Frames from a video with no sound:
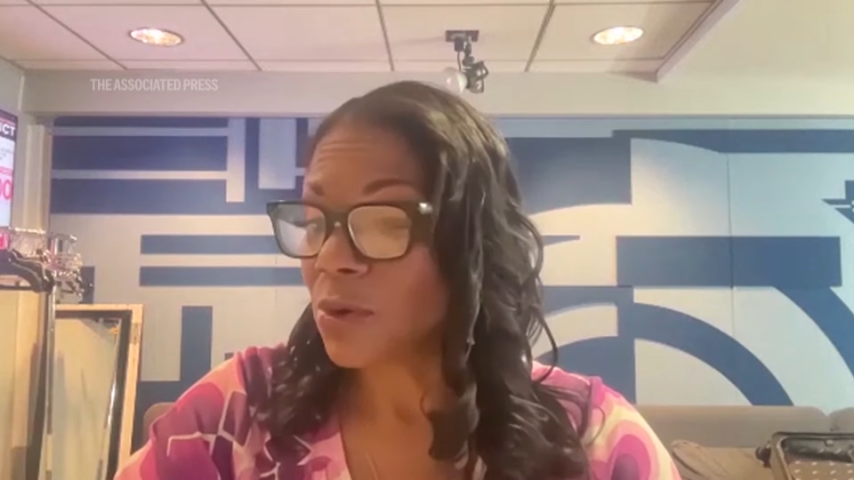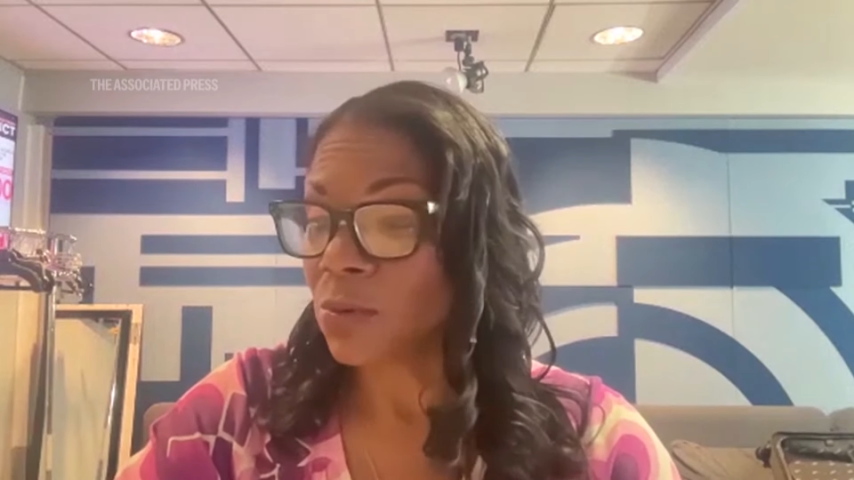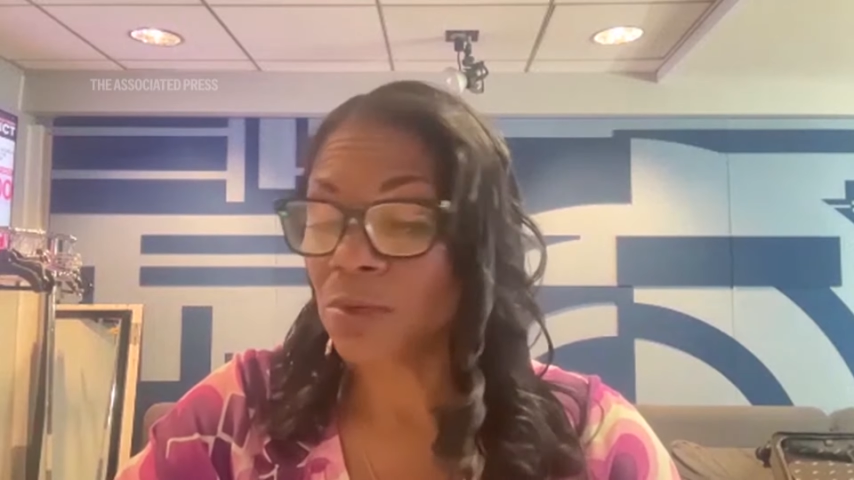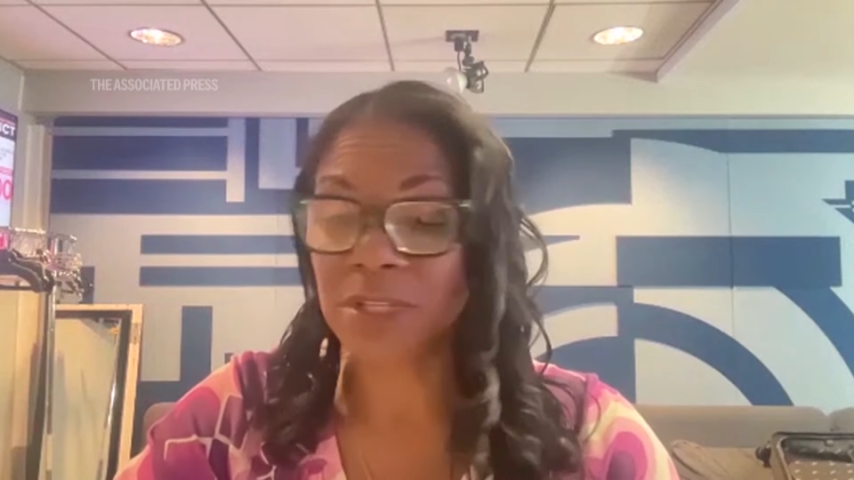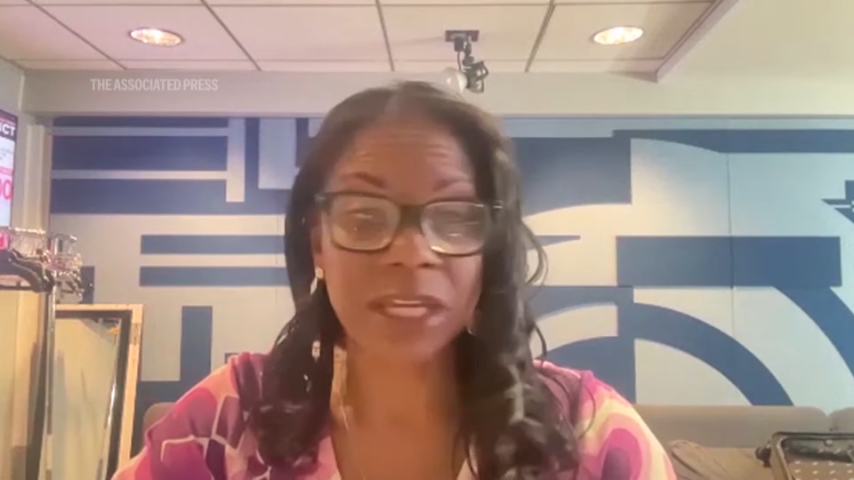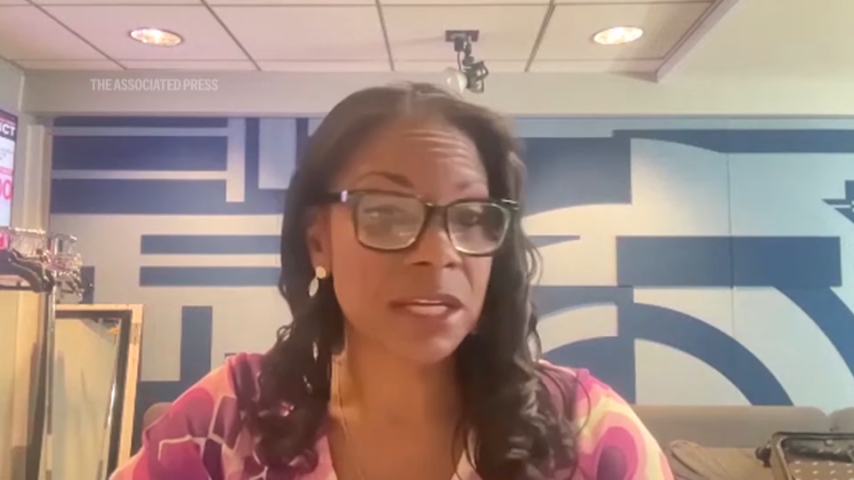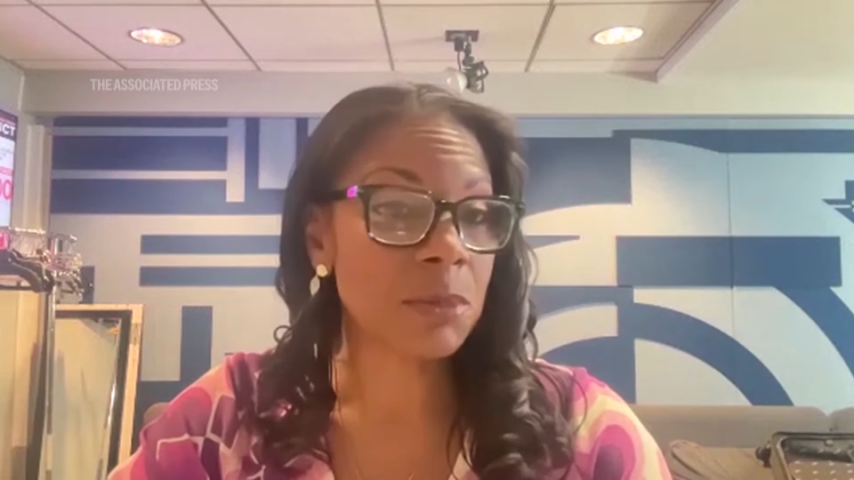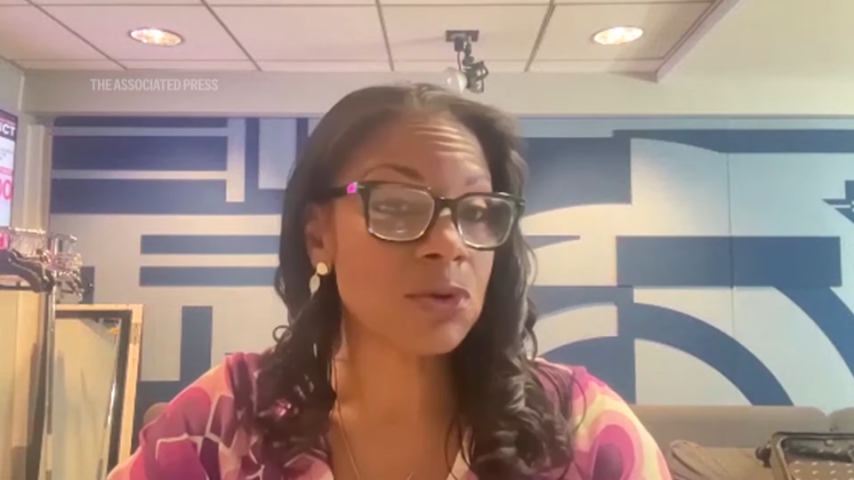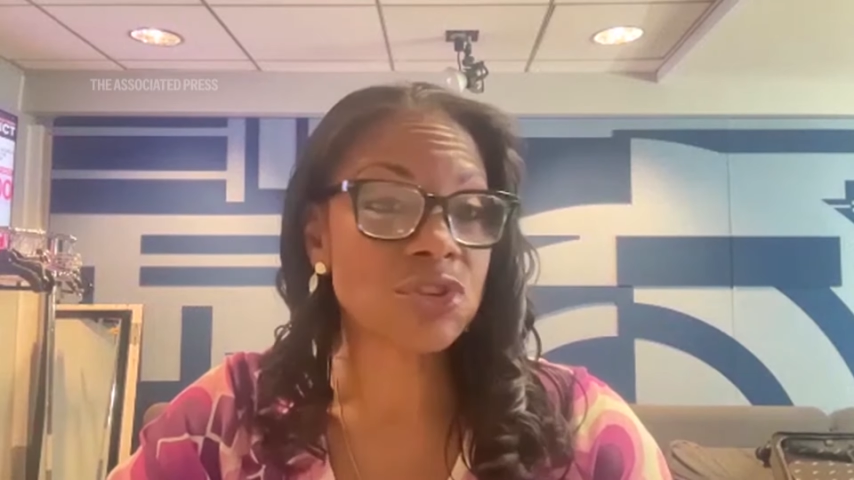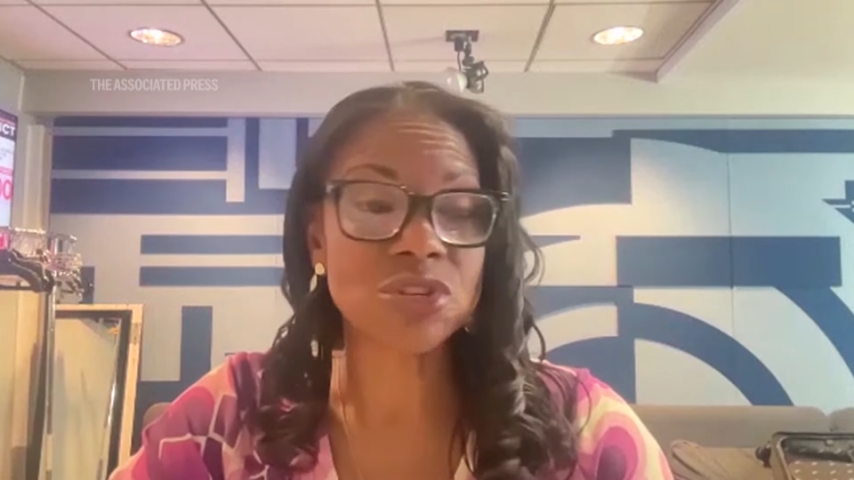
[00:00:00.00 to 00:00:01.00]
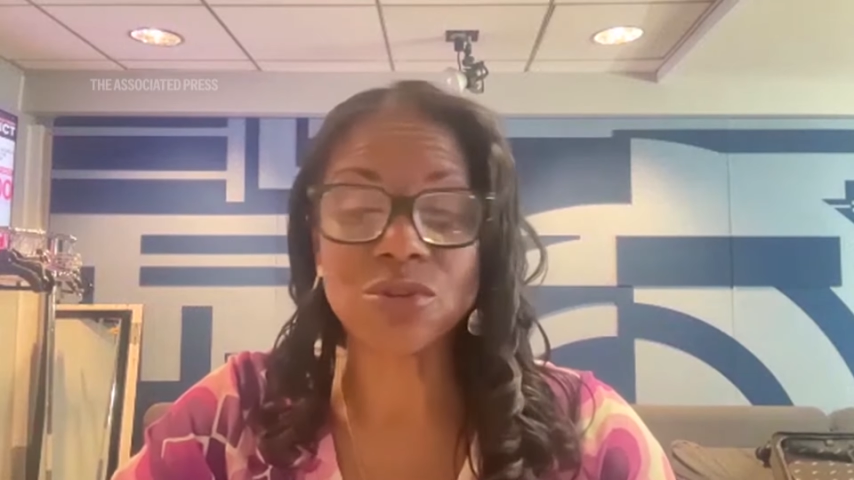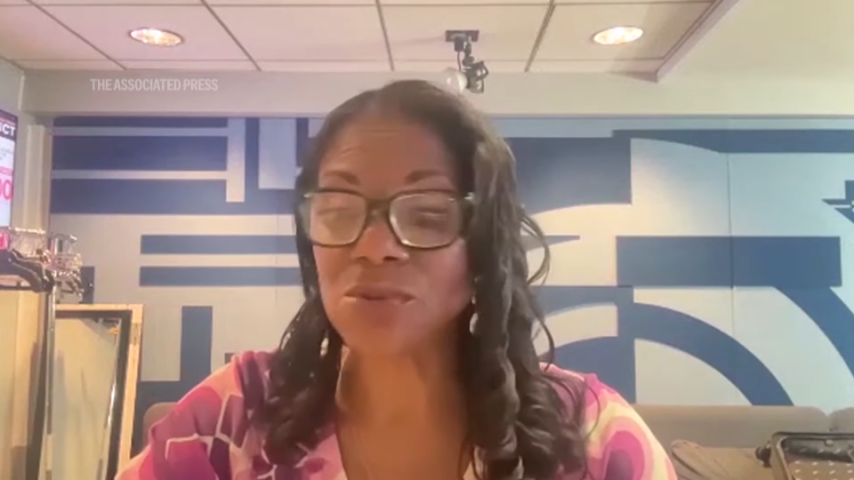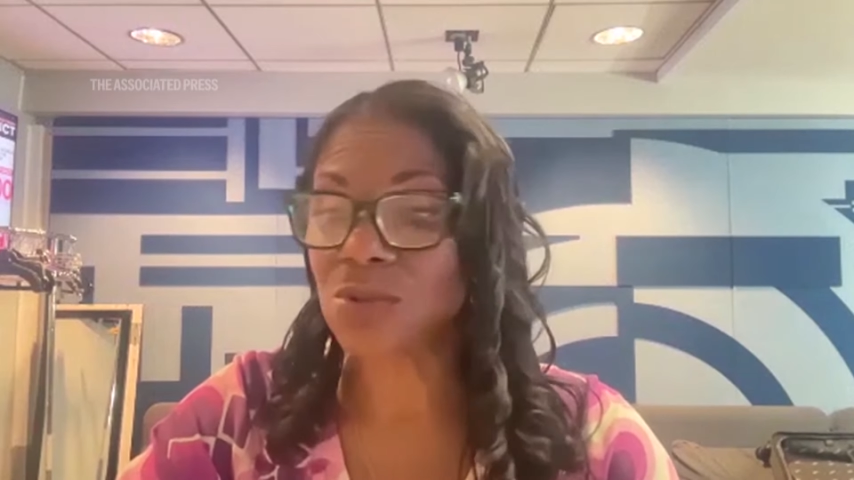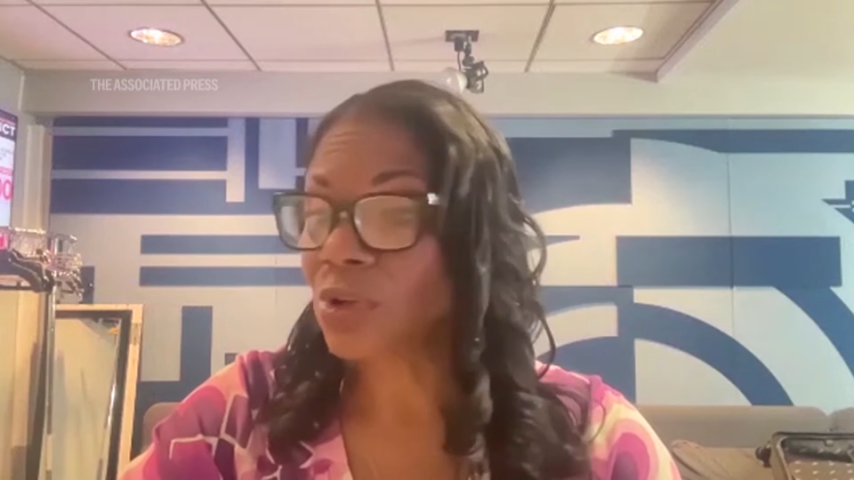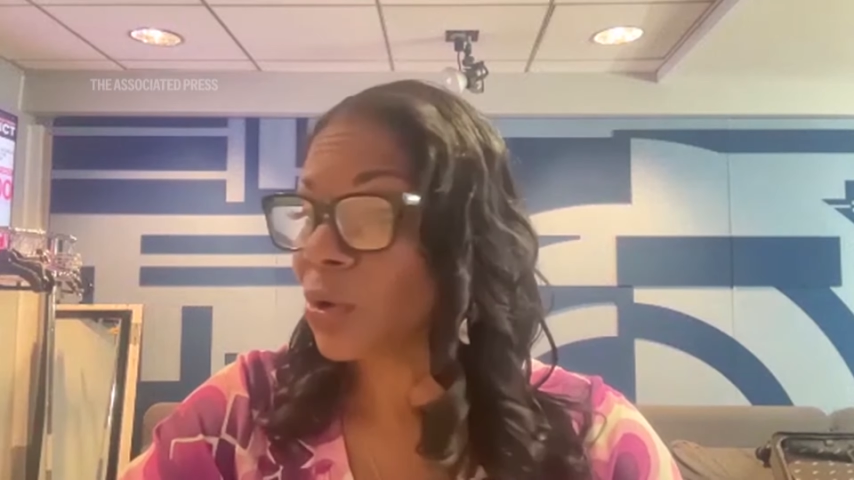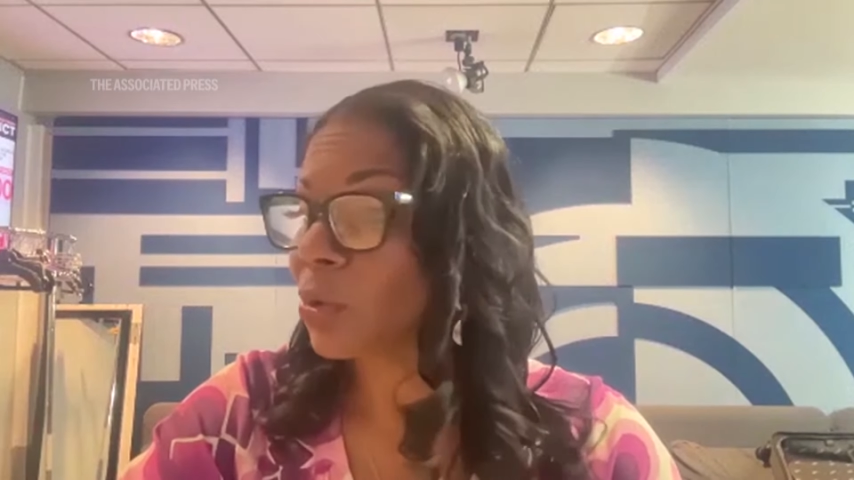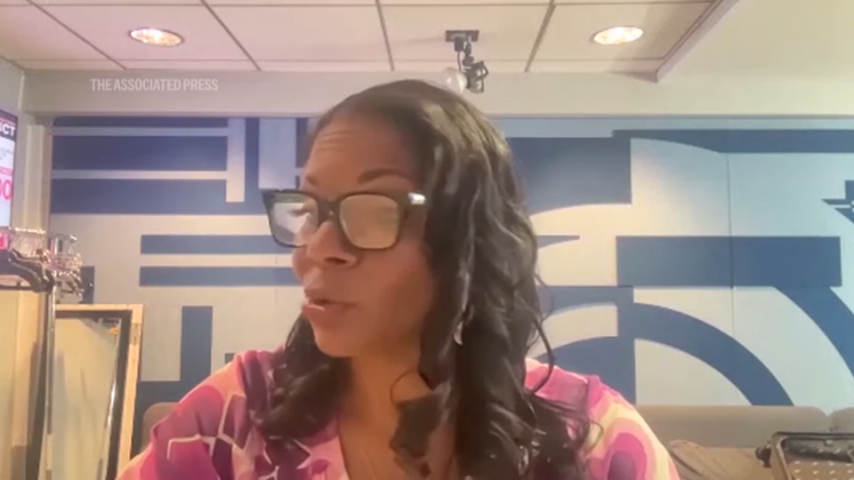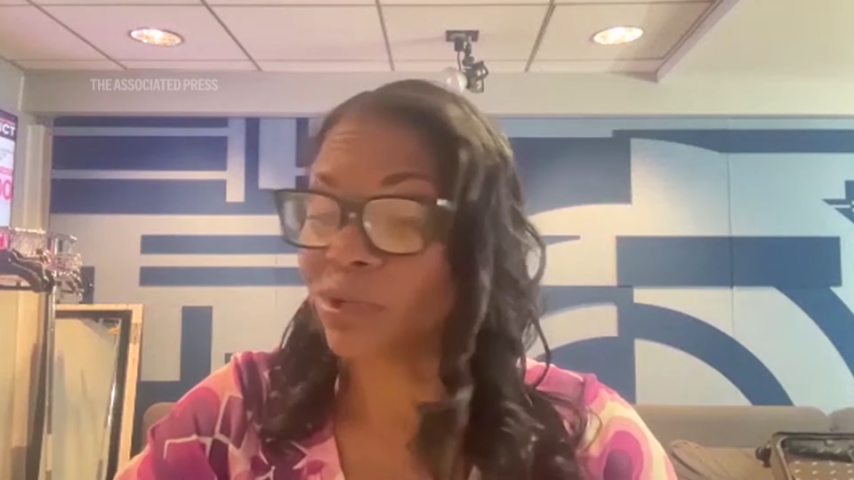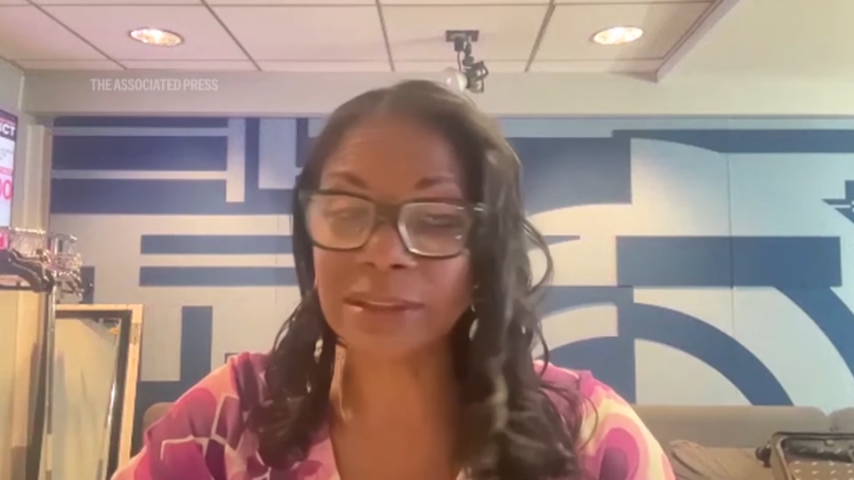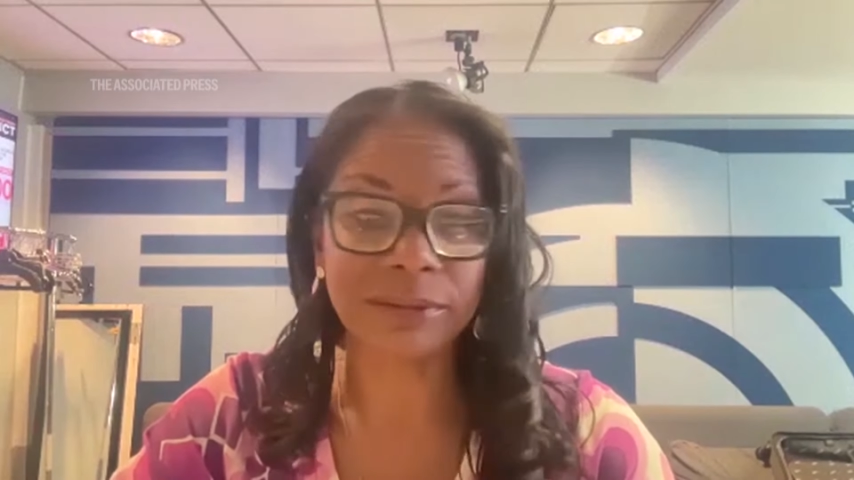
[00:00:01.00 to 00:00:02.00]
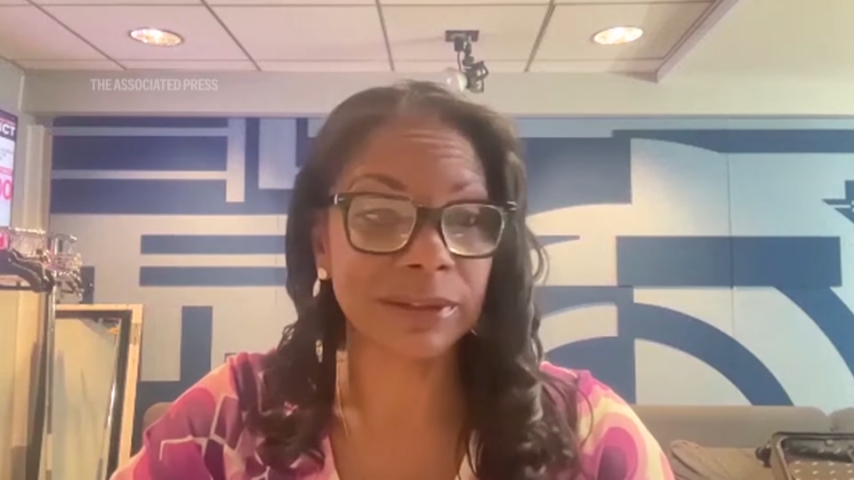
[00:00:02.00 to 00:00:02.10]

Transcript: or get emotional or